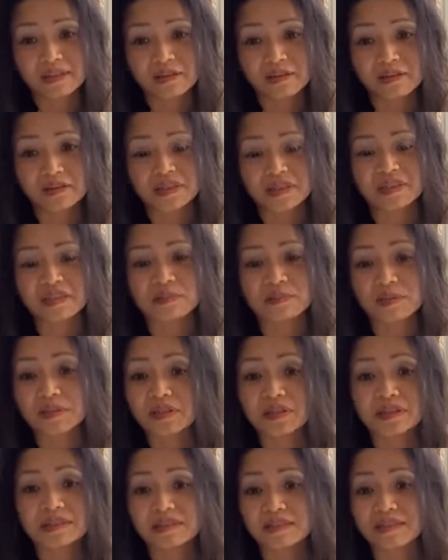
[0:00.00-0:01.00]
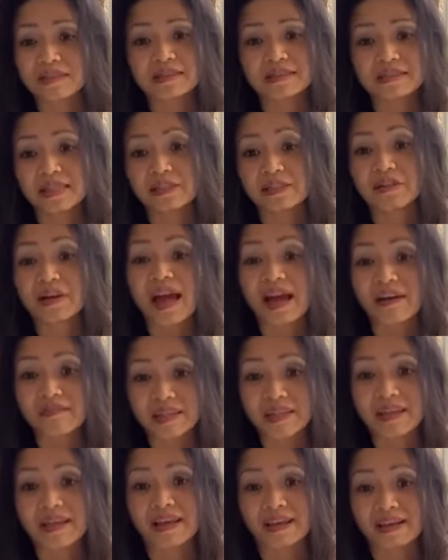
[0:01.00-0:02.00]
those experiences and are
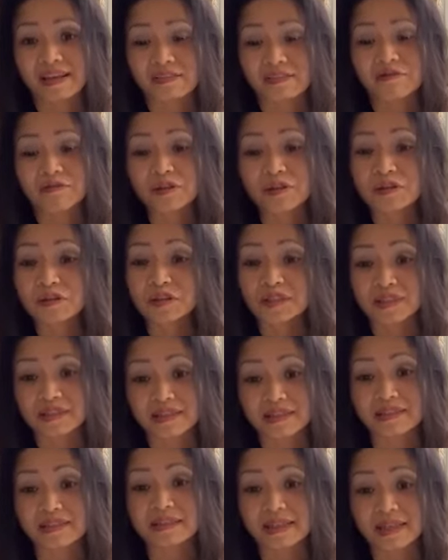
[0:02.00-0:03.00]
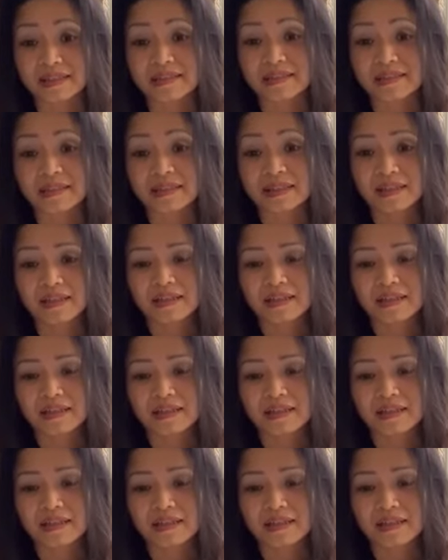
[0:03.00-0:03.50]
advocating for those skill sets.